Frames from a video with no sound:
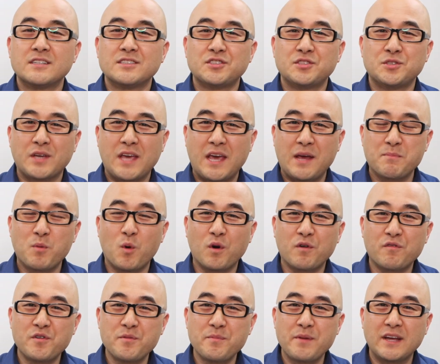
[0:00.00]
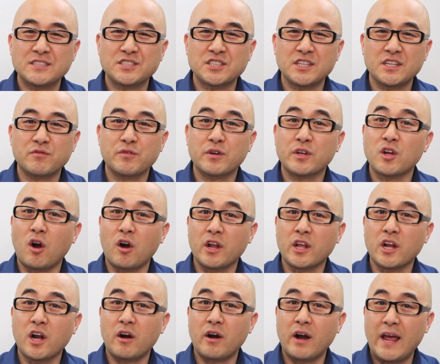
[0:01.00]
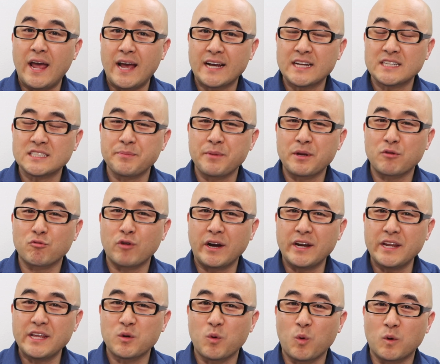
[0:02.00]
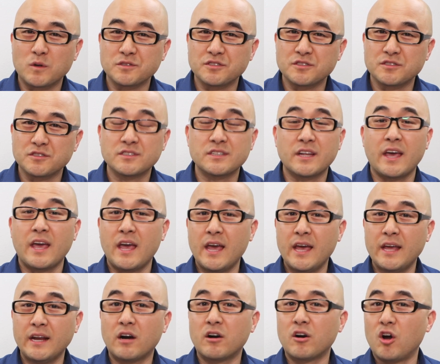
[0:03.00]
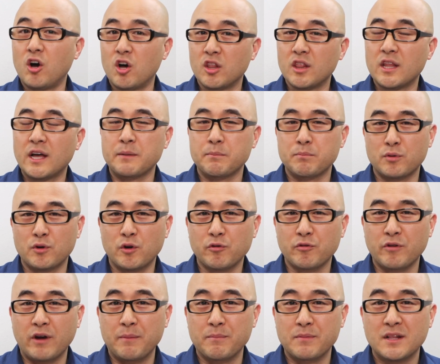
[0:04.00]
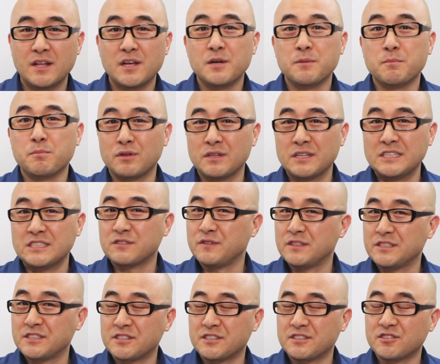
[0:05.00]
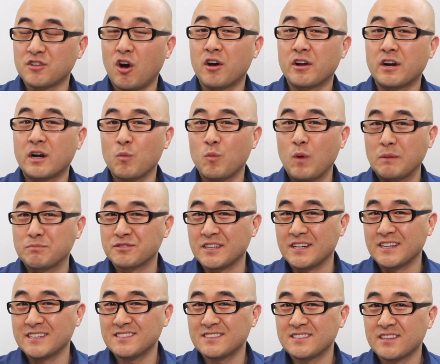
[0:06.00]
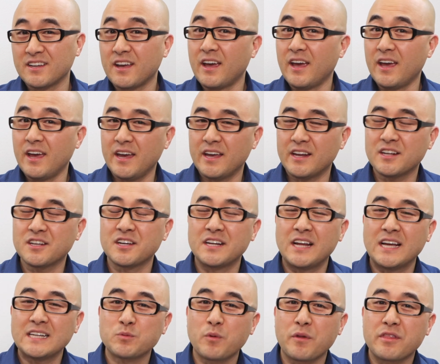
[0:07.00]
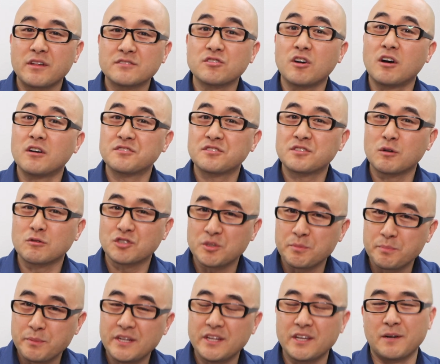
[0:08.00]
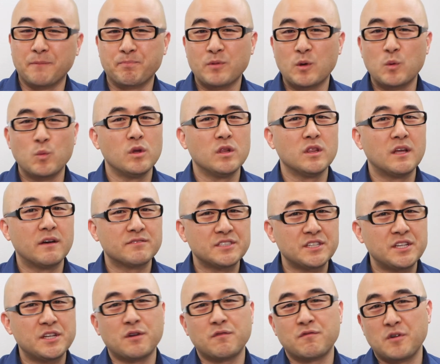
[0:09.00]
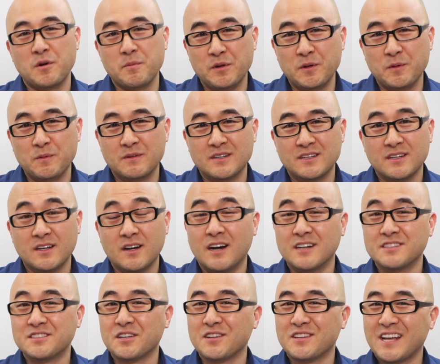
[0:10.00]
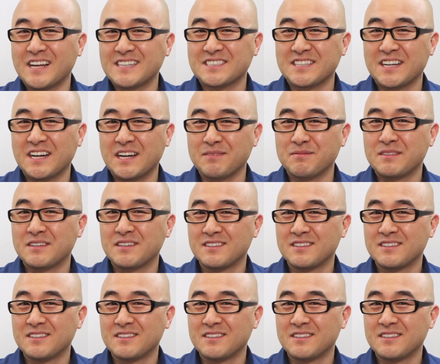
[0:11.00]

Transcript: To get more information regarding our academic writing courses and our online program, please visit us on our website and connect with us on social media. We'd love to hear from you. Until next time,